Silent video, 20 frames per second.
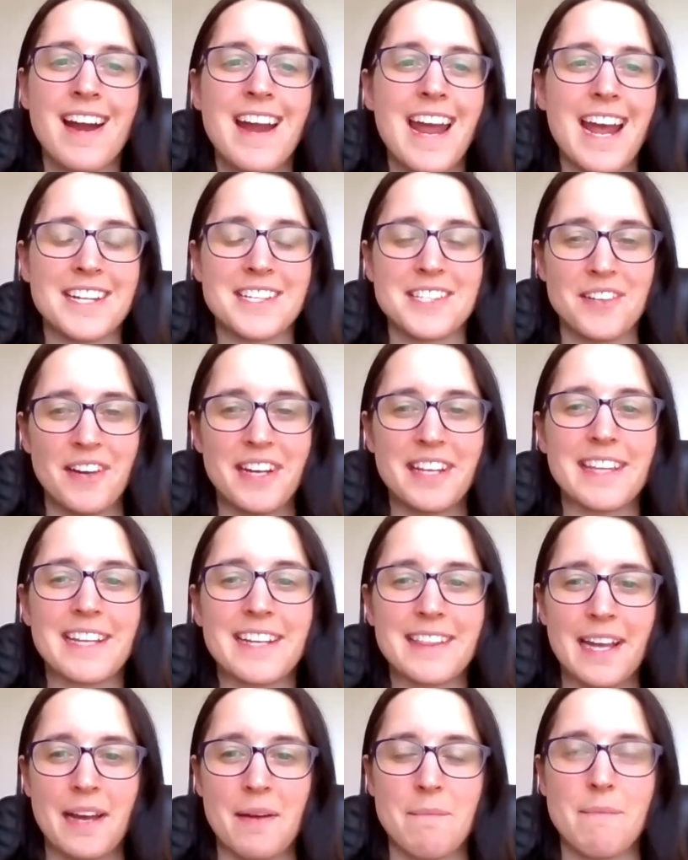And so I think
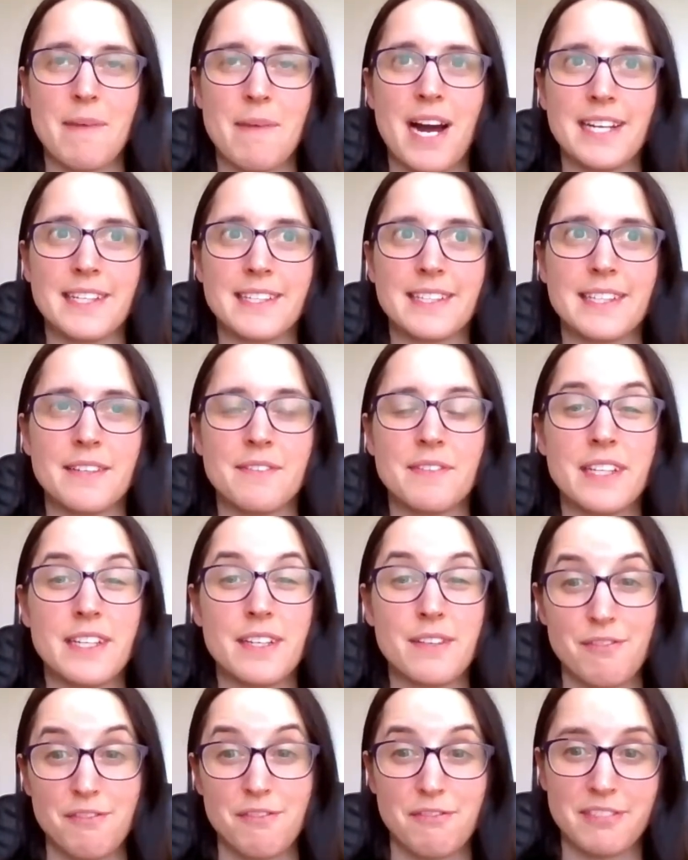that might give an
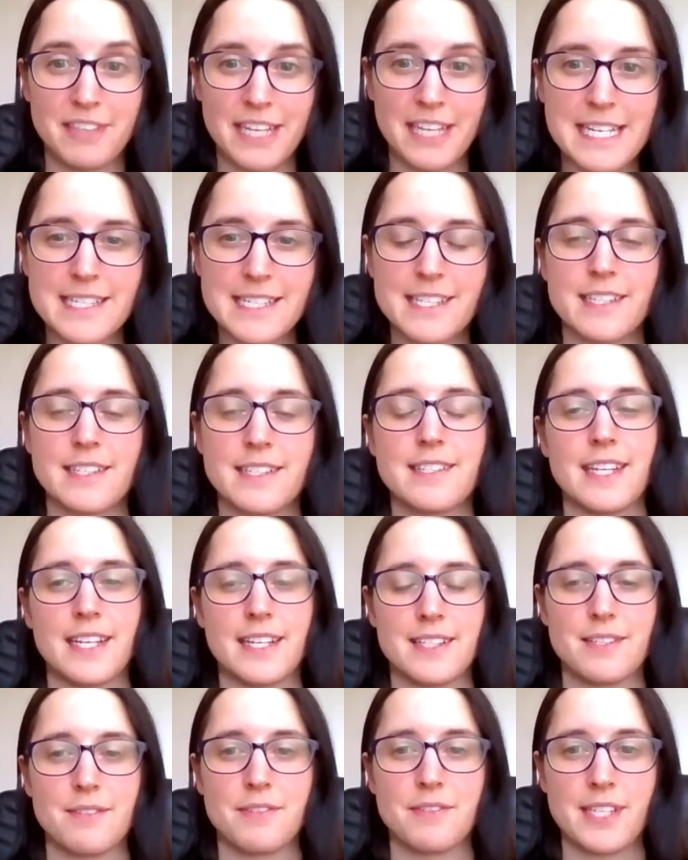inflated
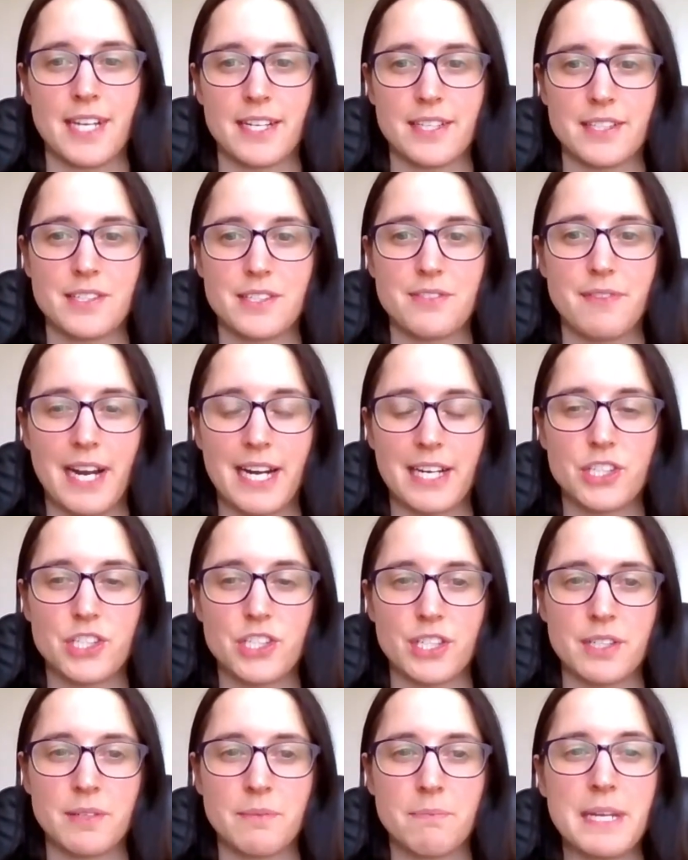sense of
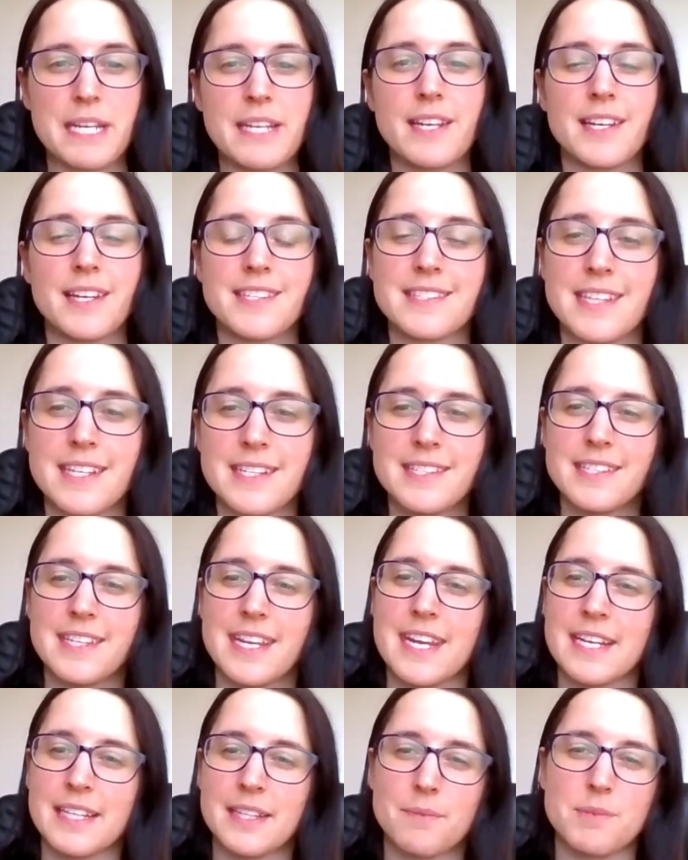satisfaction because they're
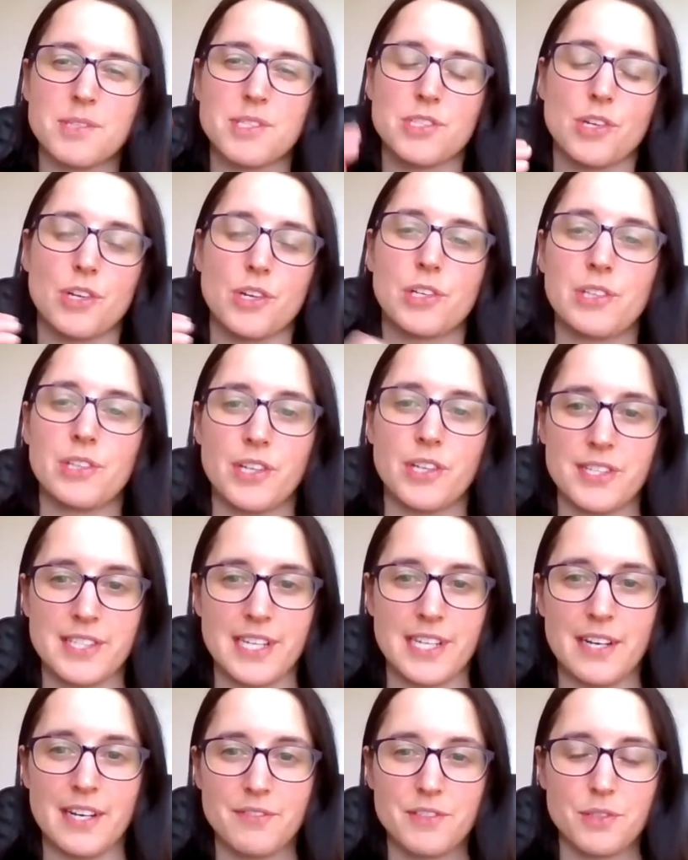seeing them so close
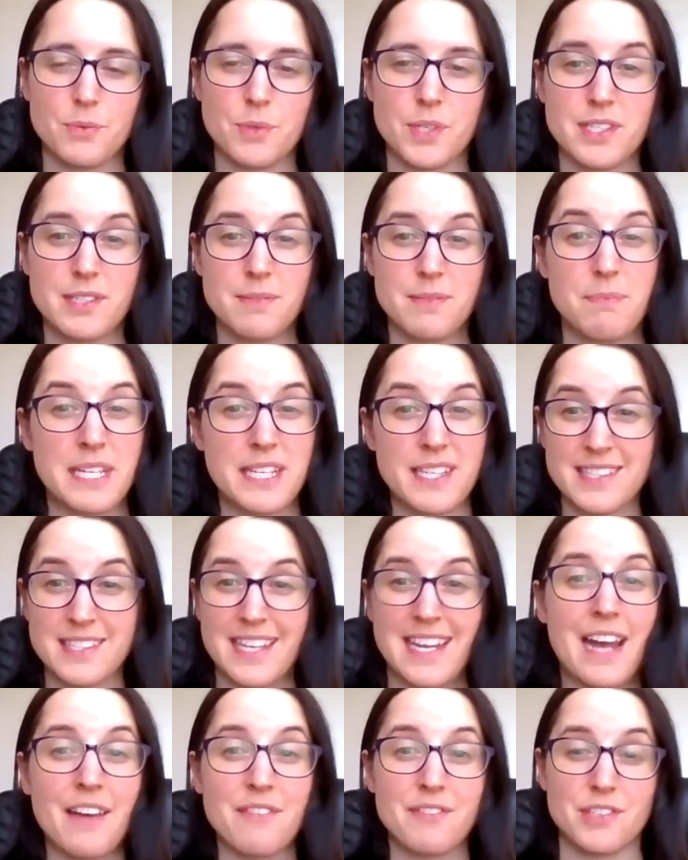afterwards, because
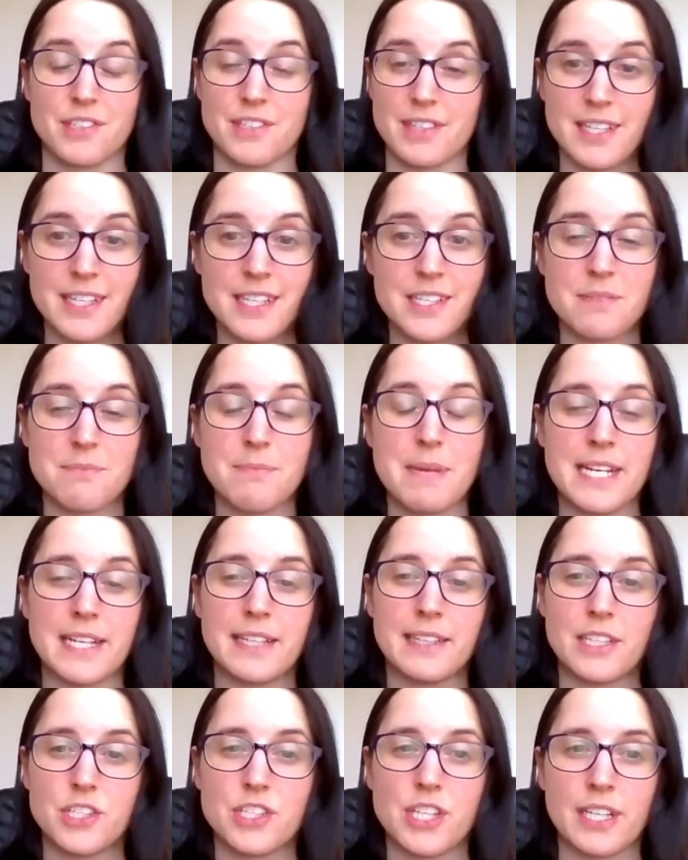they have to, they need to
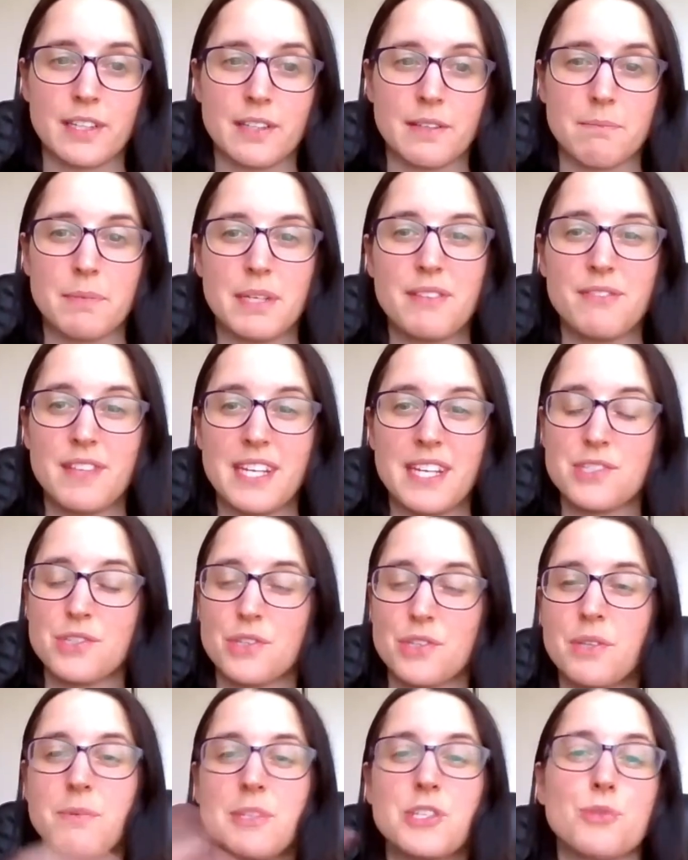medically check them. But if they saw
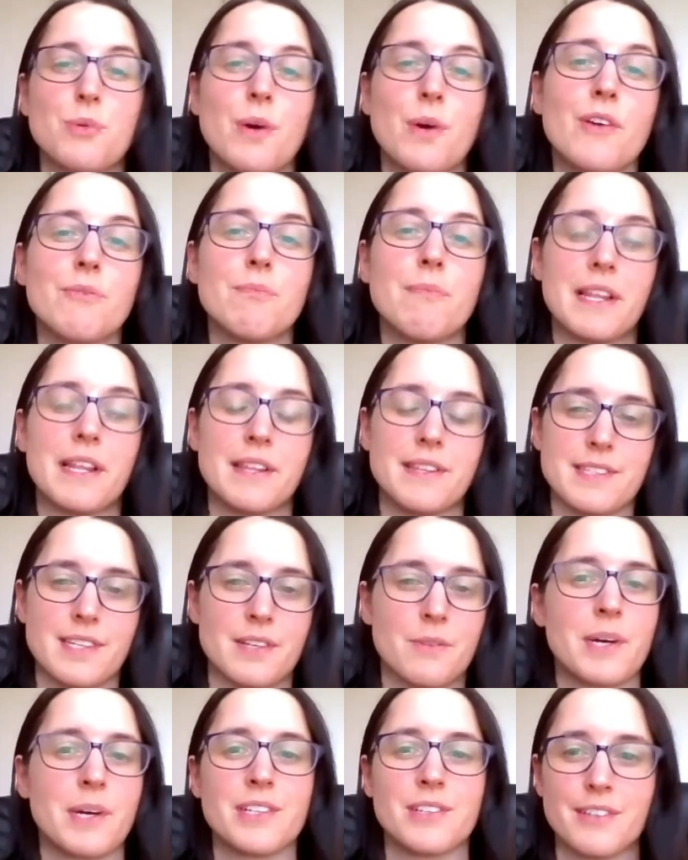them in 12 months, I
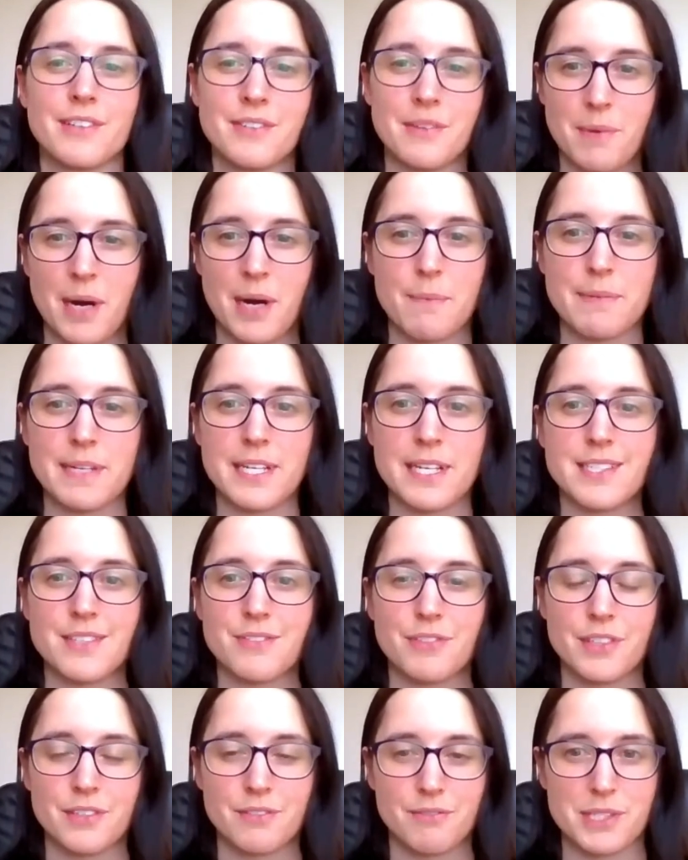wonder if it might be a
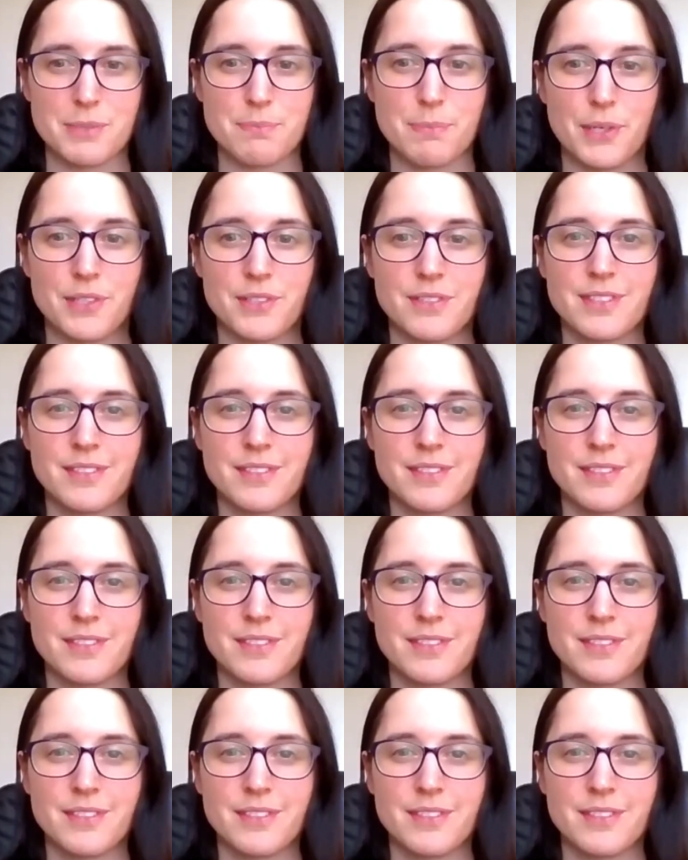different response.